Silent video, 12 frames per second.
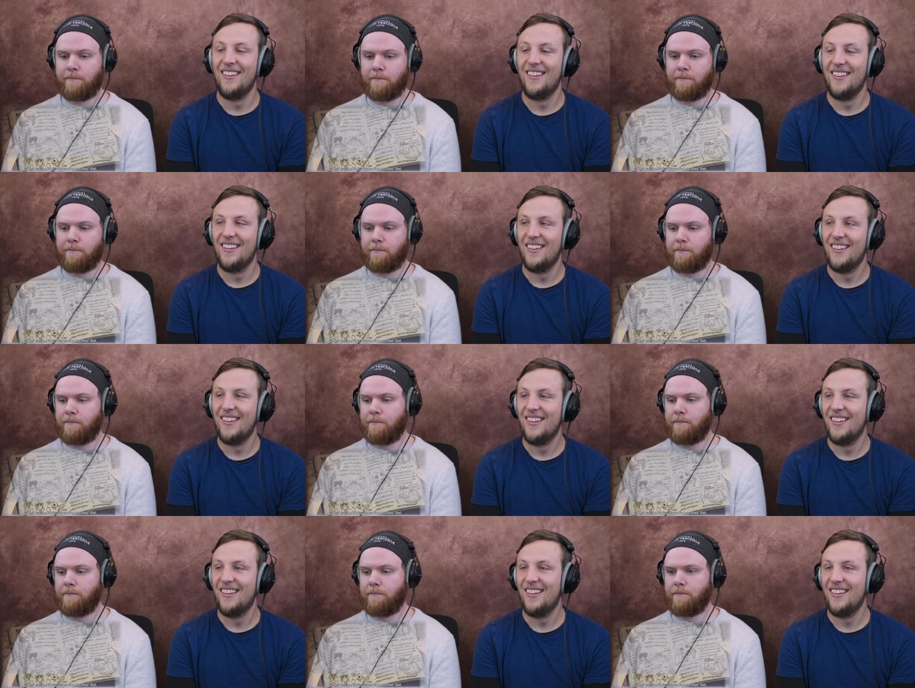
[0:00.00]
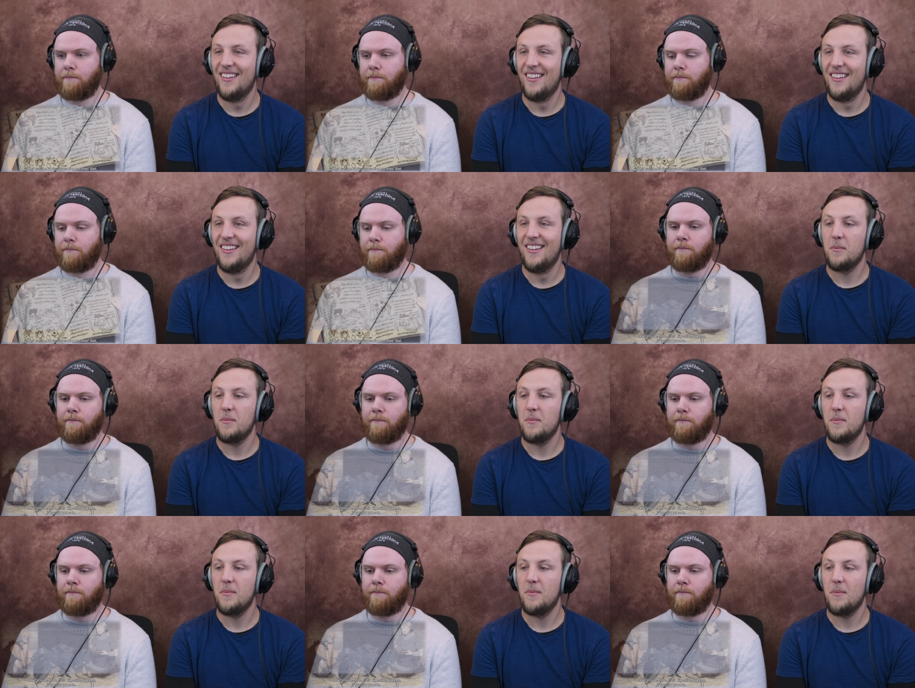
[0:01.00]

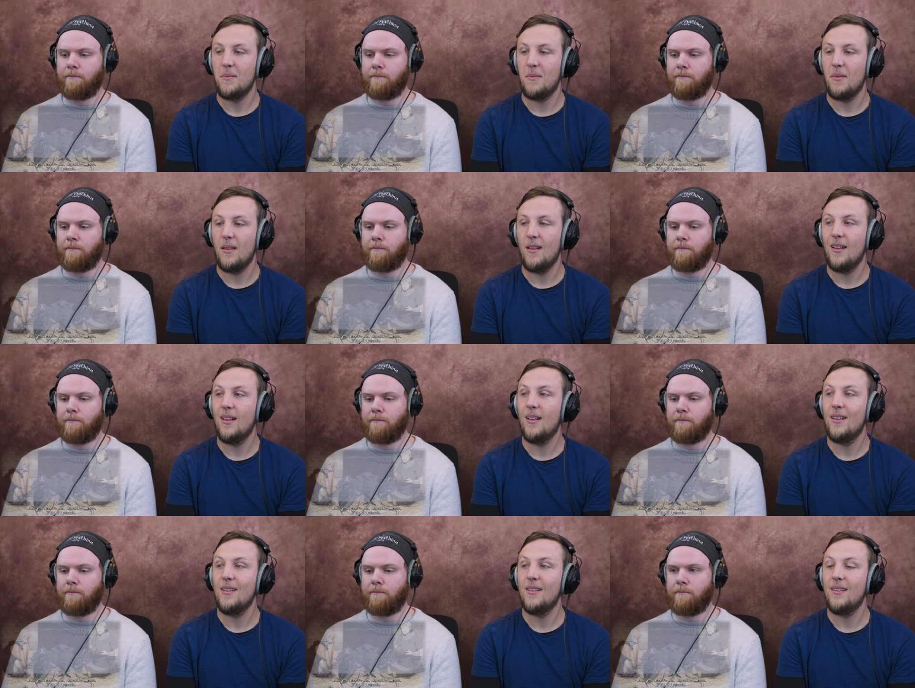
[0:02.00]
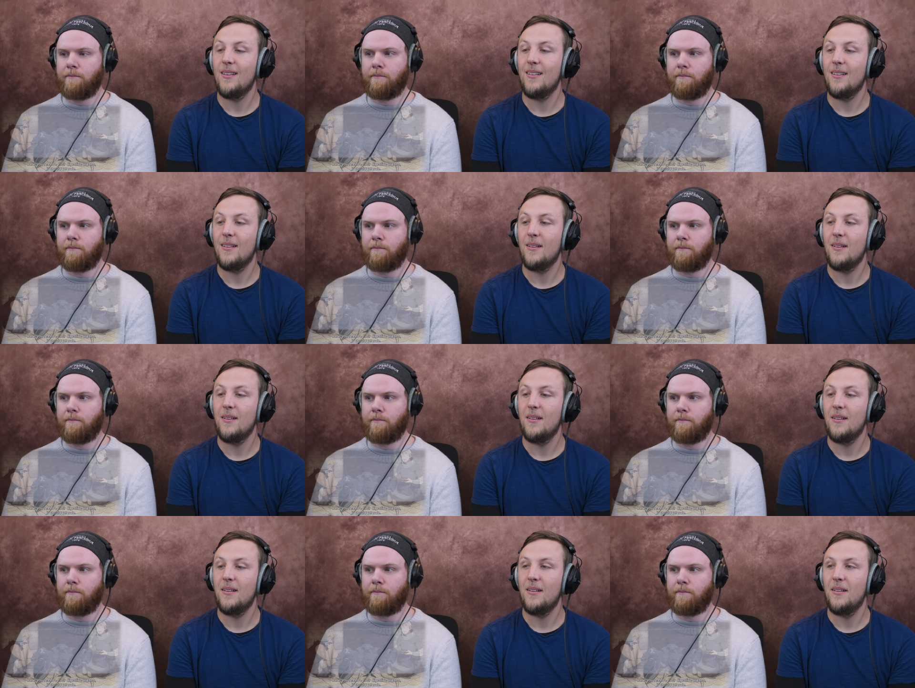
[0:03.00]

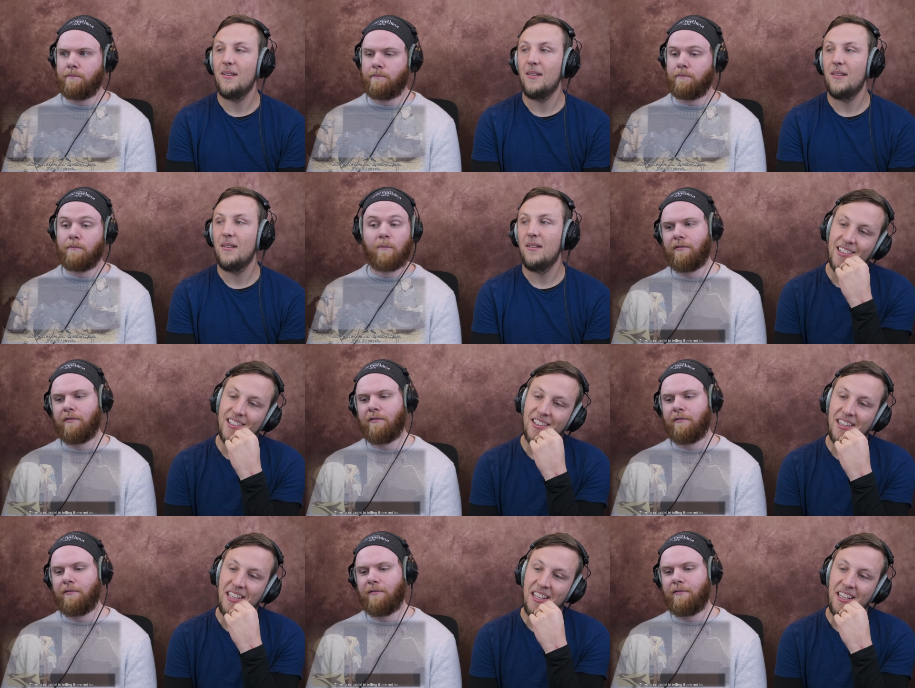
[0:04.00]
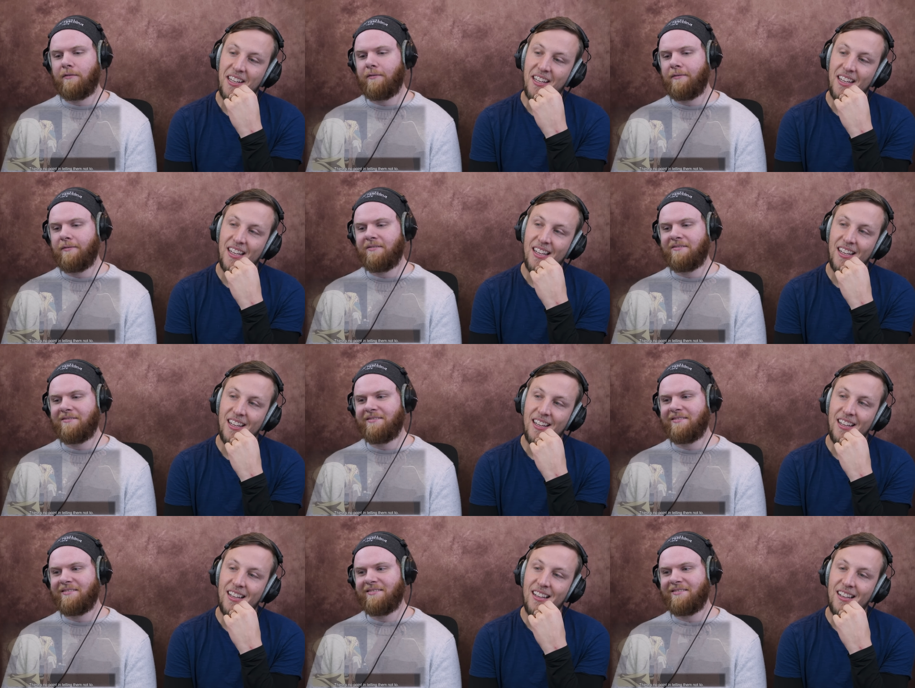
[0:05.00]

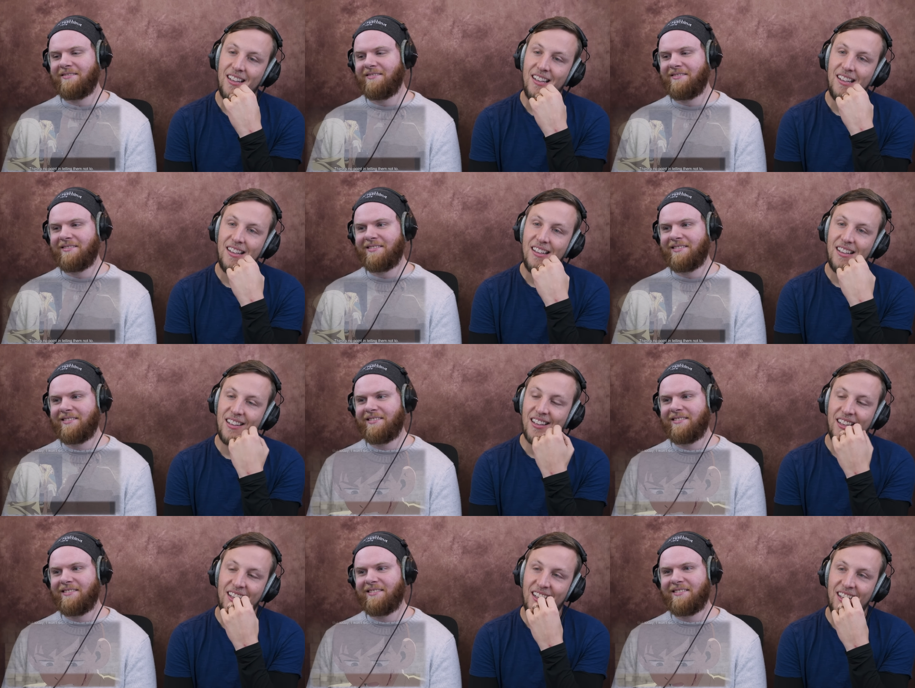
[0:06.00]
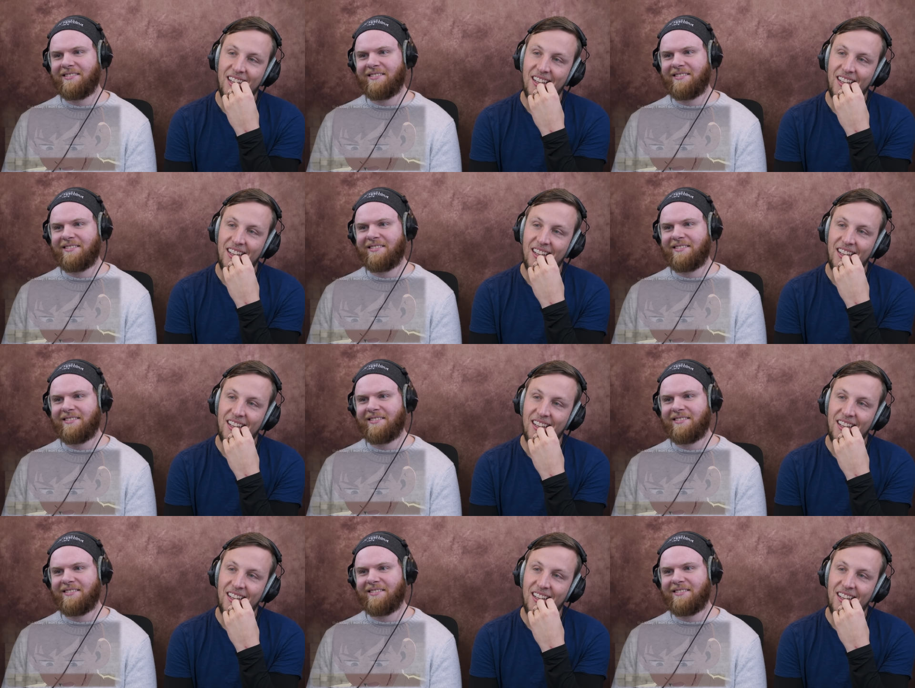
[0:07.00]
Nothing is said.